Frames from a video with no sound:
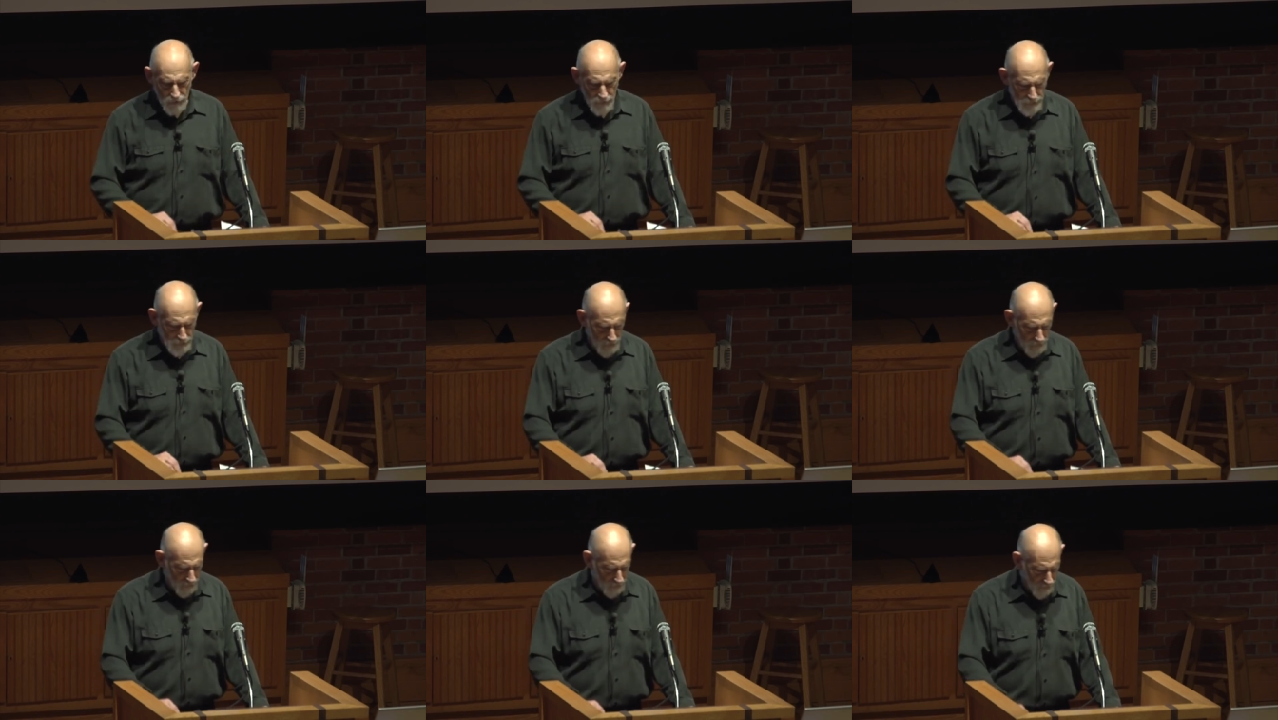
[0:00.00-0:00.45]

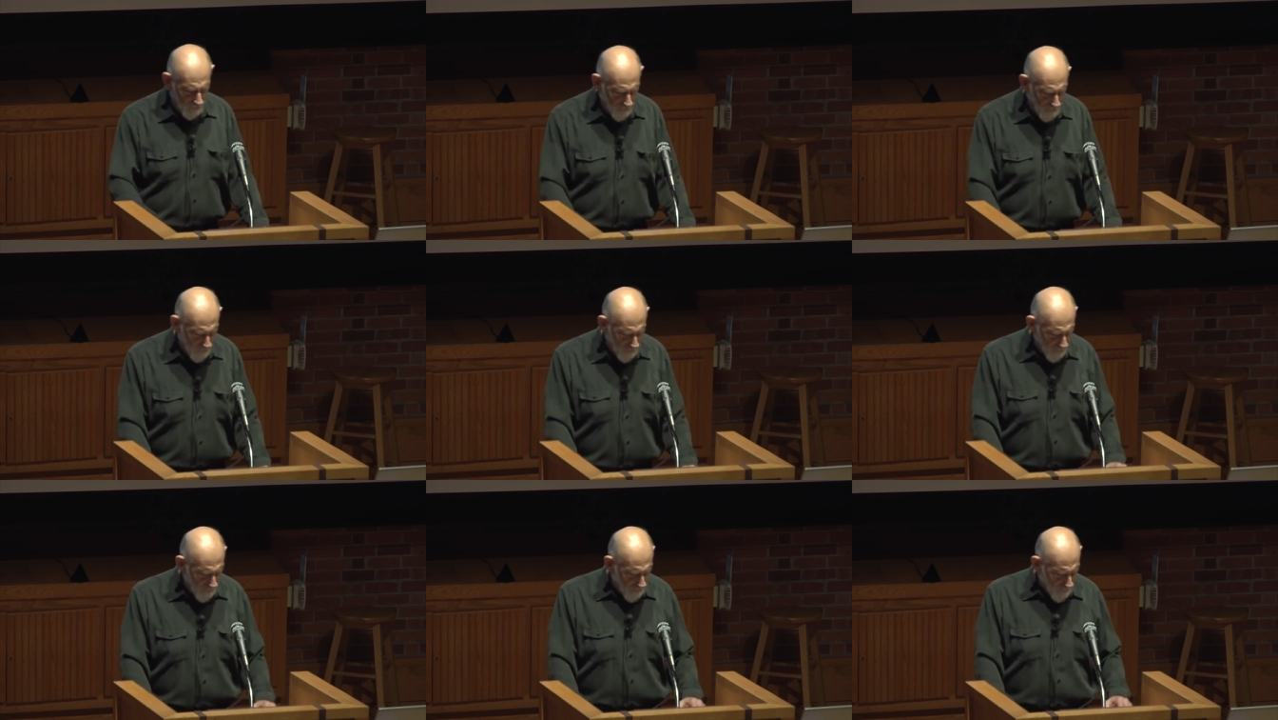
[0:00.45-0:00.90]
asking.
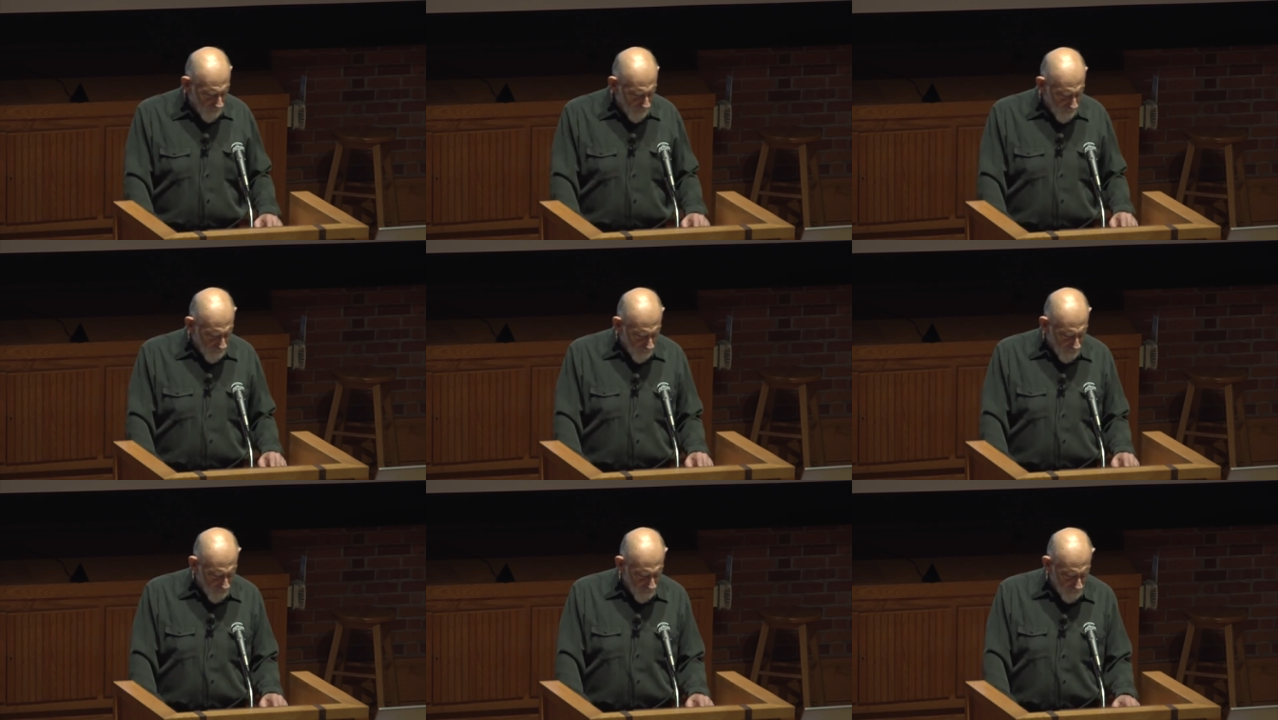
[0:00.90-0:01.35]

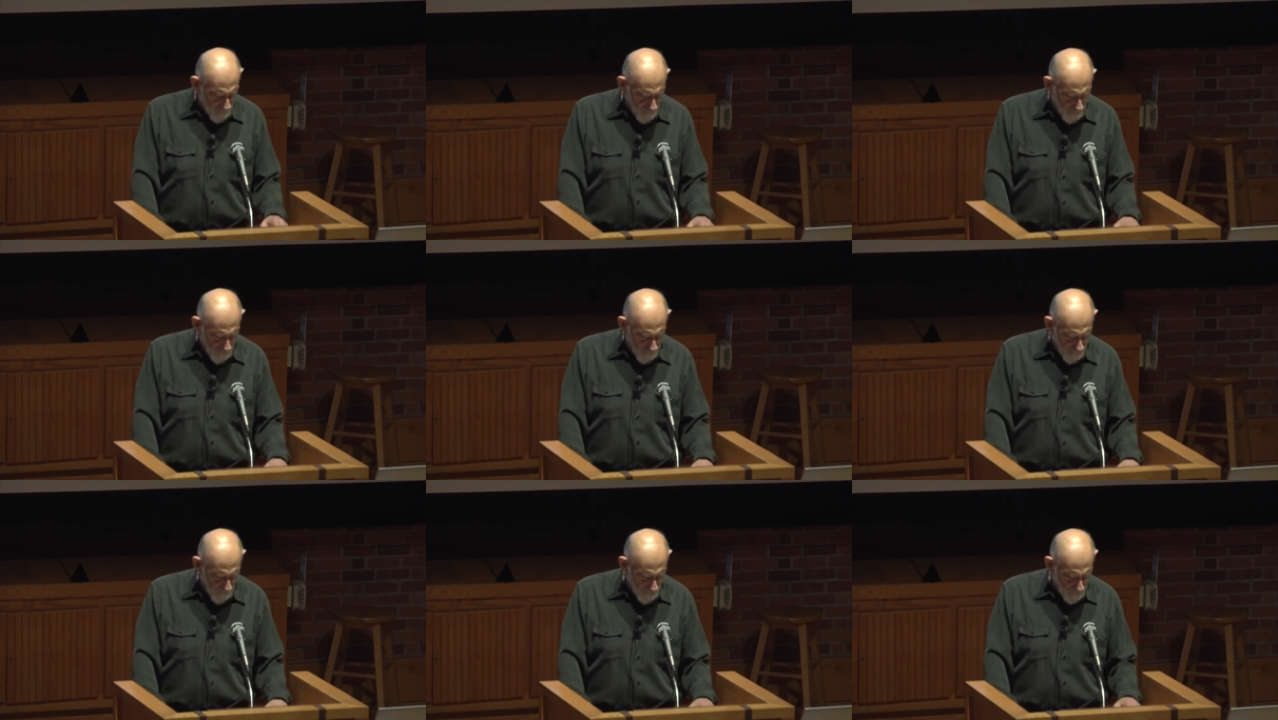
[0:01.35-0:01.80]
I
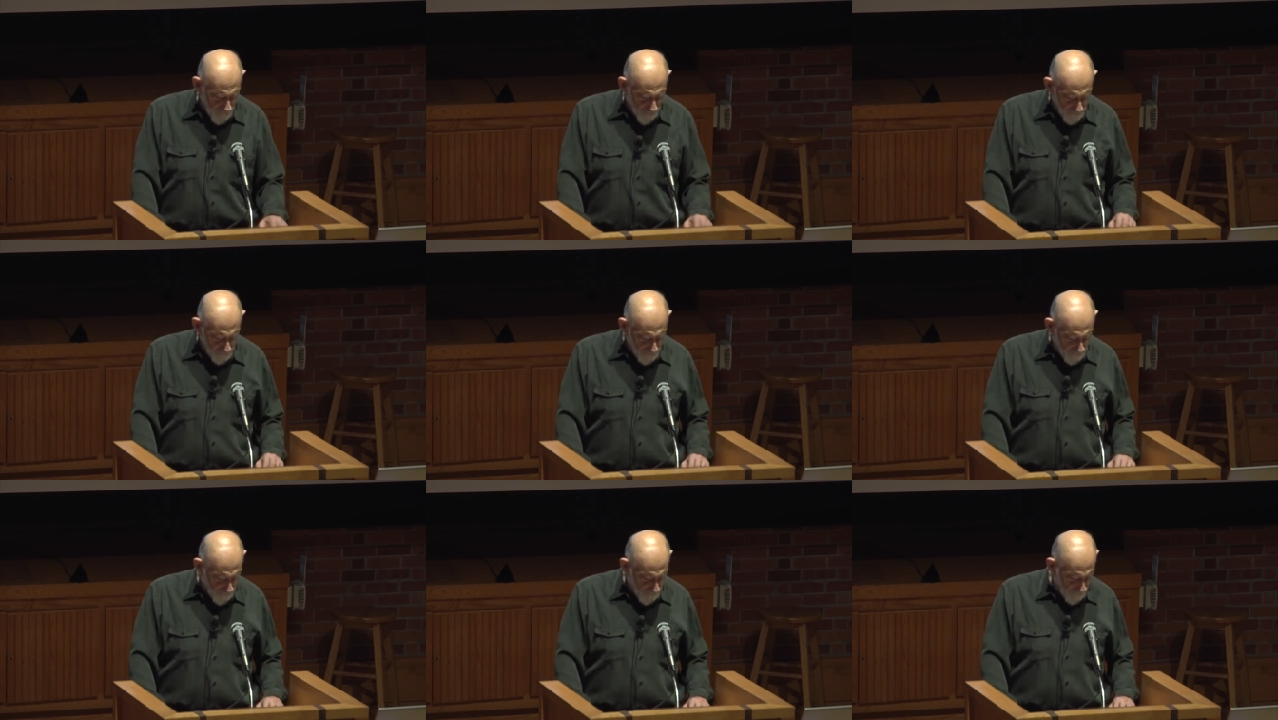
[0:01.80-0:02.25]
think I
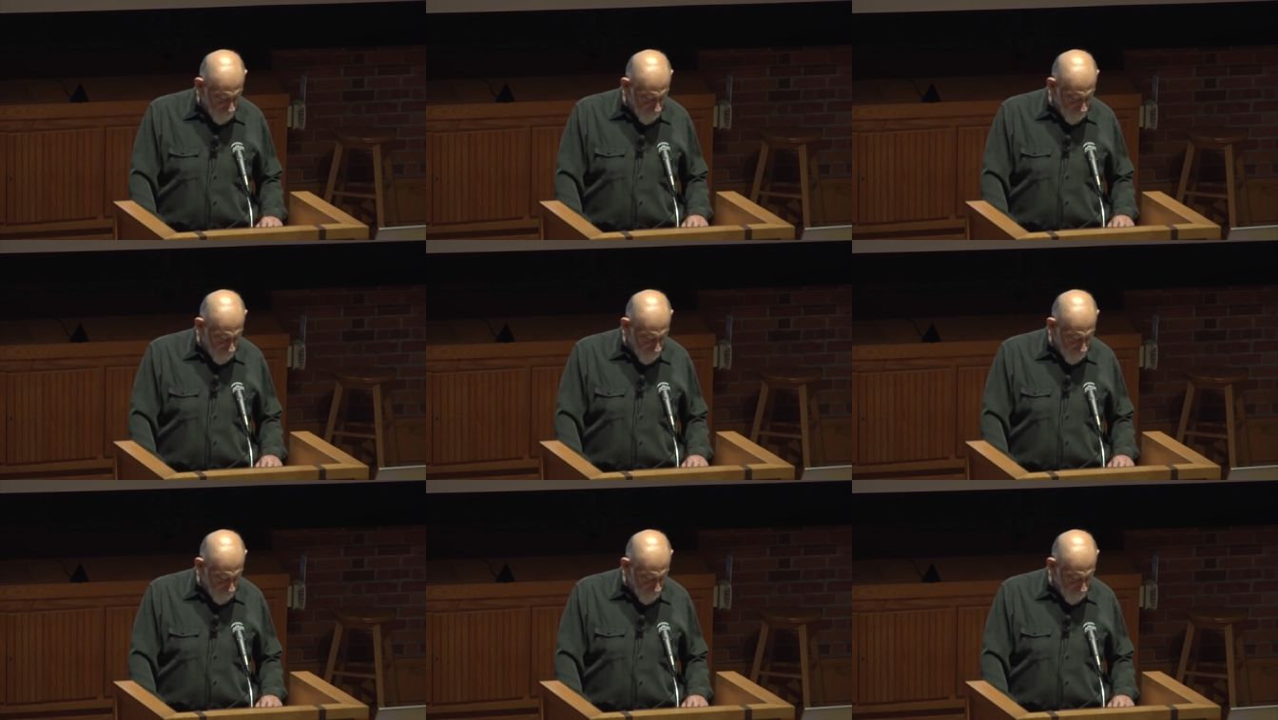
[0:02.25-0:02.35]
don't